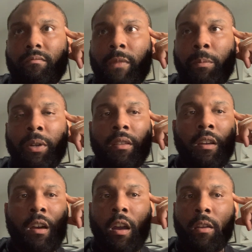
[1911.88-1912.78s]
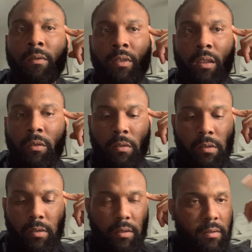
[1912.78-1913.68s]
they put the cart in front of the
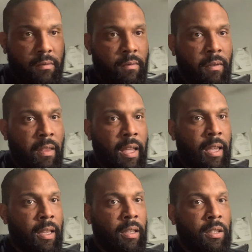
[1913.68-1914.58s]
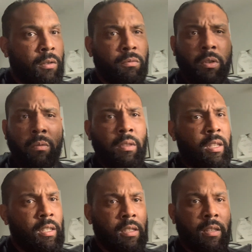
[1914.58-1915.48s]
horse. They don't do
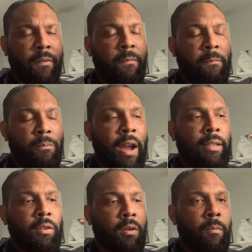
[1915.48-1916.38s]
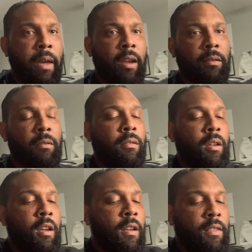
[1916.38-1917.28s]
things in a practical manner.
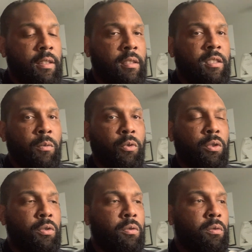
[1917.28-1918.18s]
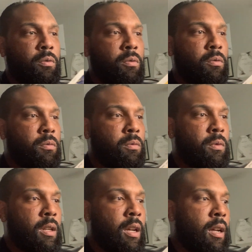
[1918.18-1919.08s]
This is someone who
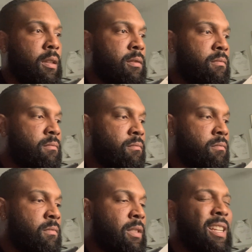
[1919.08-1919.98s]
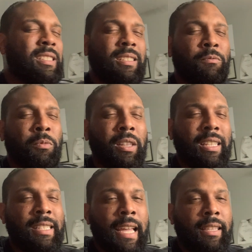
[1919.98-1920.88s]
doesn't really
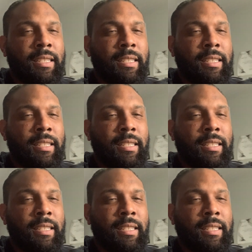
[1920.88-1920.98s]
take the